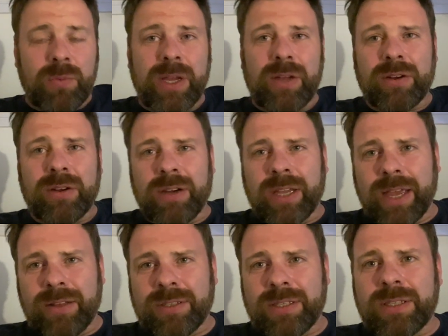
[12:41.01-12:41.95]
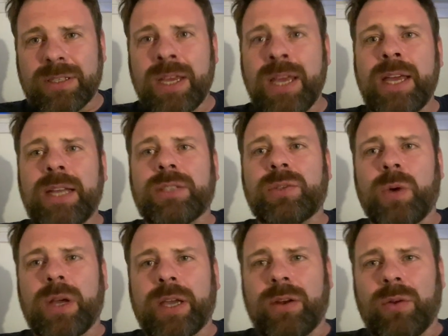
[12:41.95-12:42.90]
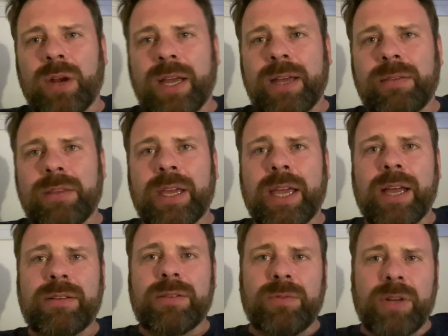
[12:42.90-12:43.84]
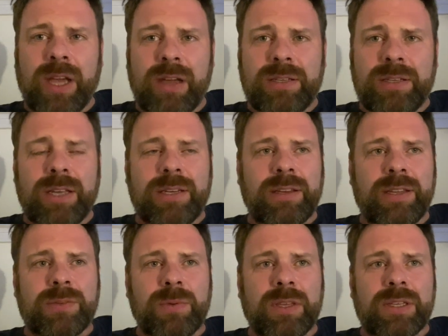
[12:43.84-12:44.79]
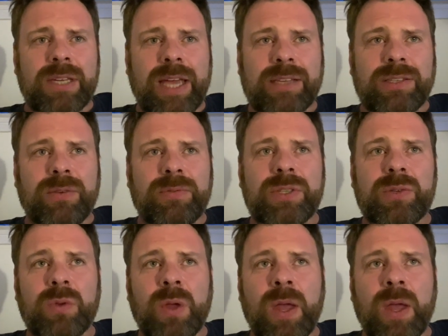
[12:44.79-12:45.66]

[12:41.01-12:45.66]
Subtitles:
We got an accountant to work it all out. The accountant negotiated this with the tax office.